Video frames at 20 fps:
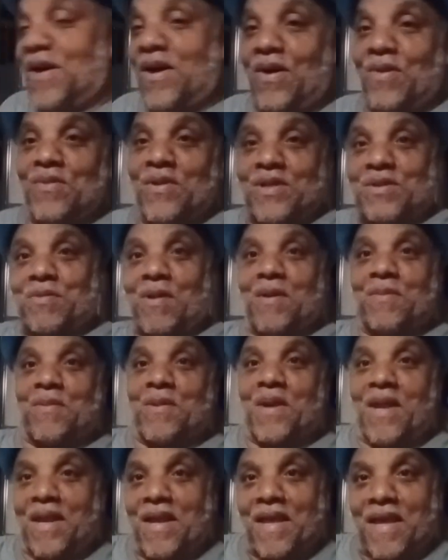this paper.
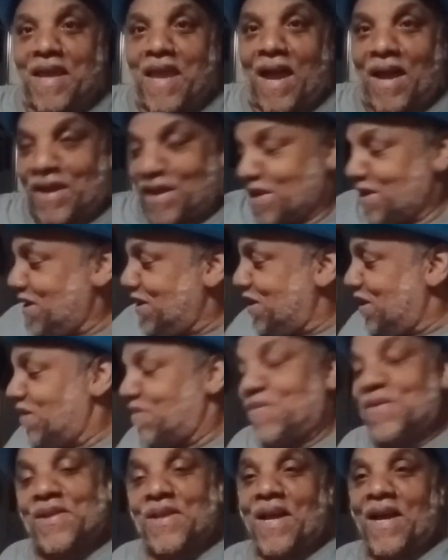They didn't calculate
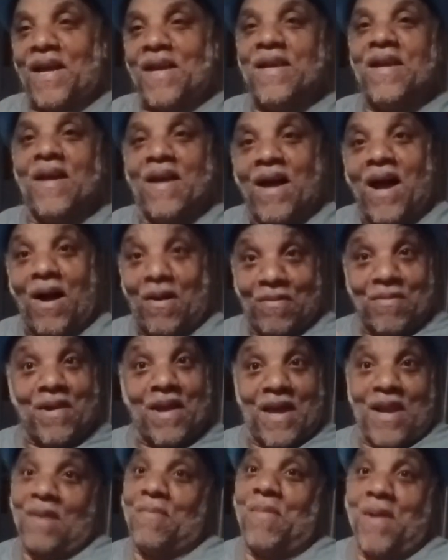everything. I'm
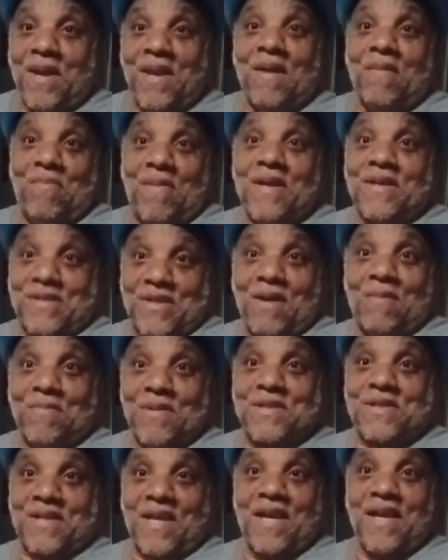glad I made that
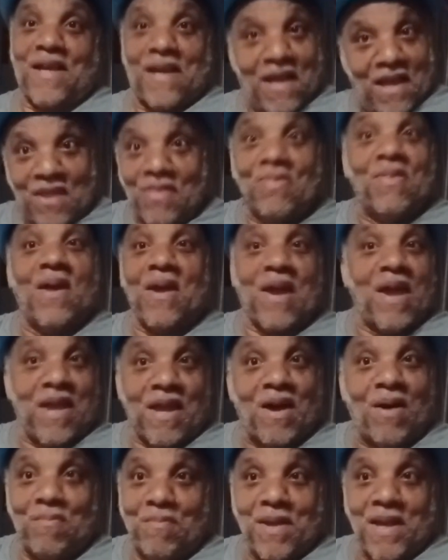mistake. They ain't
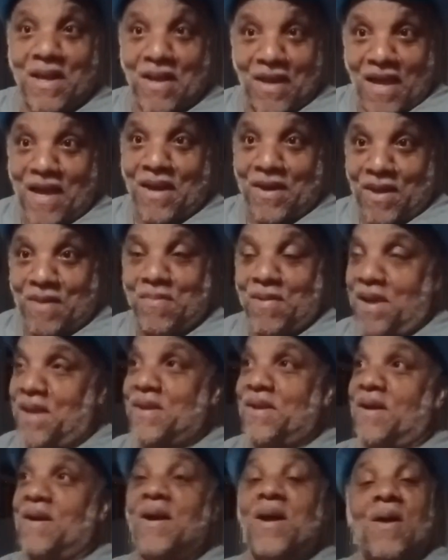gonna be glad they made
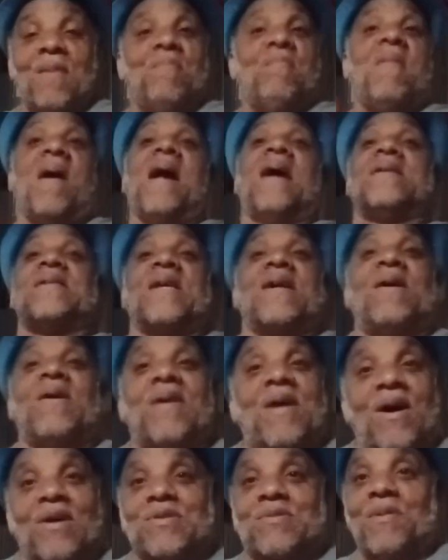that. Mine ain't gonna
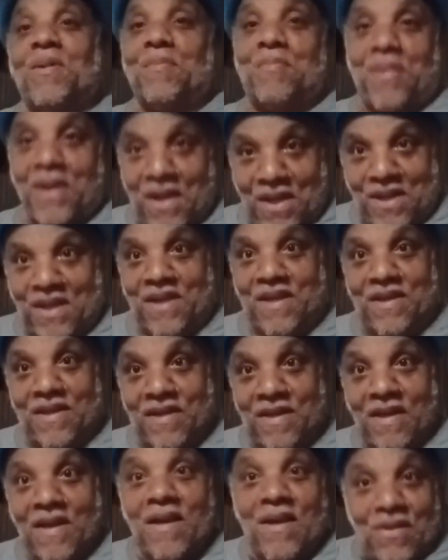cost you a penny.
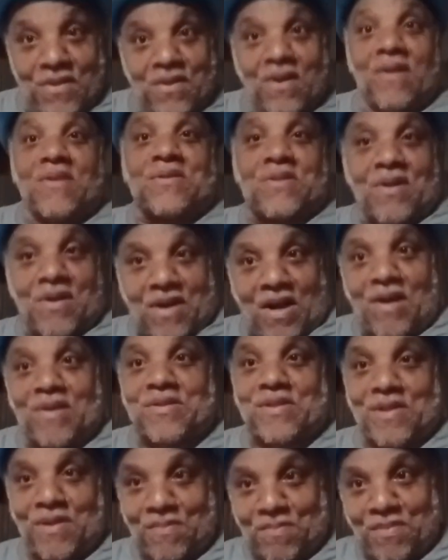Theirs gonna
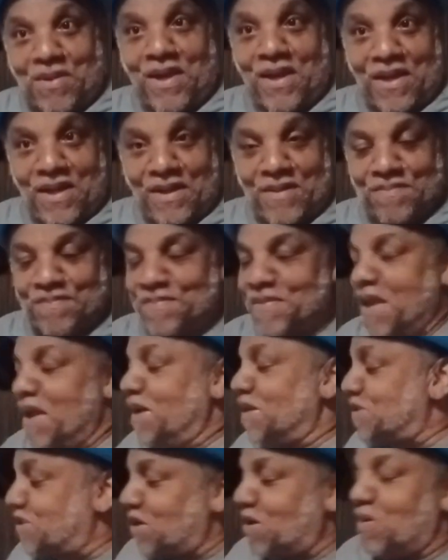cost them big.
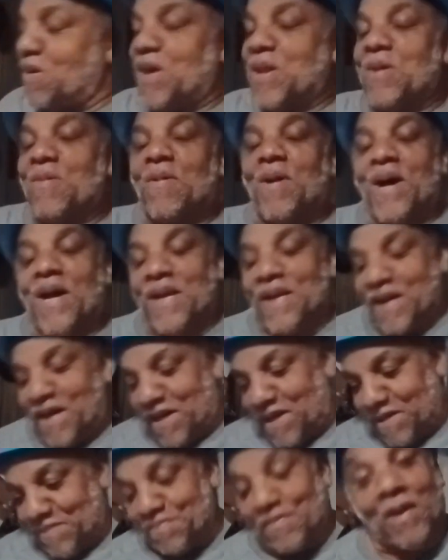So anyway,
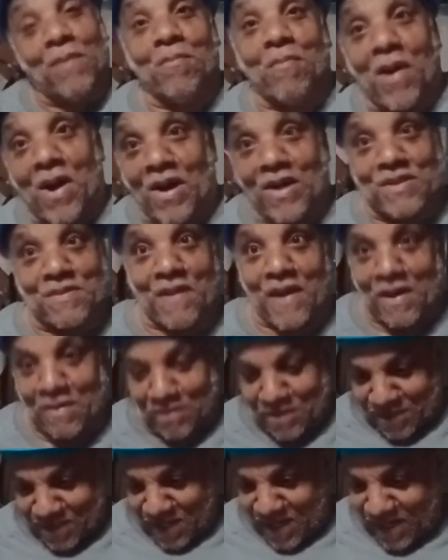embarrassed by the
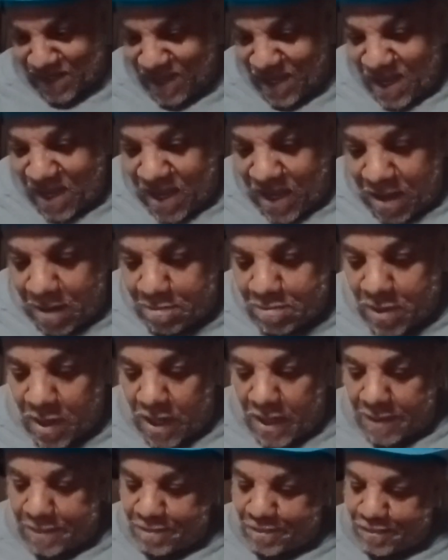mistake.
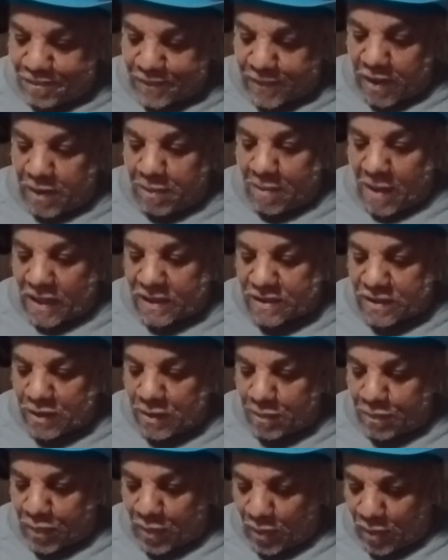But getting back to the
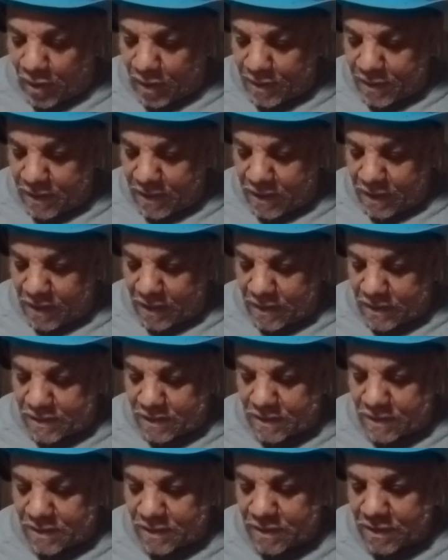point is